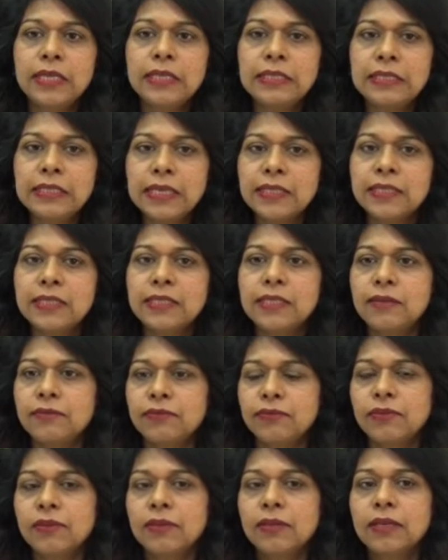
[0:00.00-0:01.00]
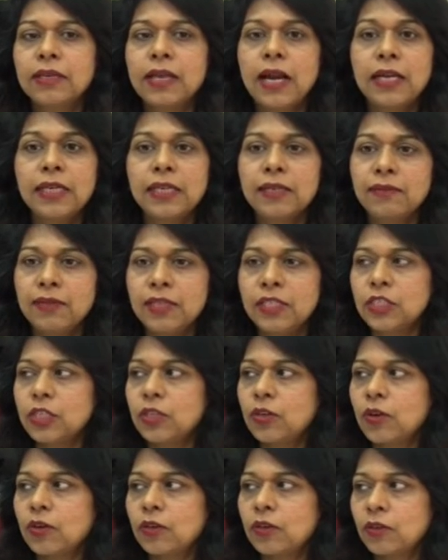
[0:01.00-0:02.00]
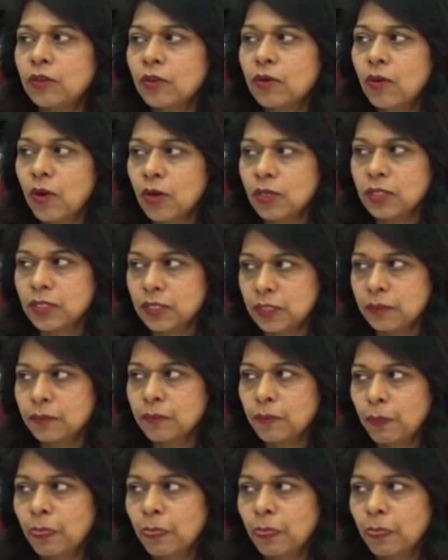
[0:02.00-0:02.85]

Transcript: intensive cultivation on cotton,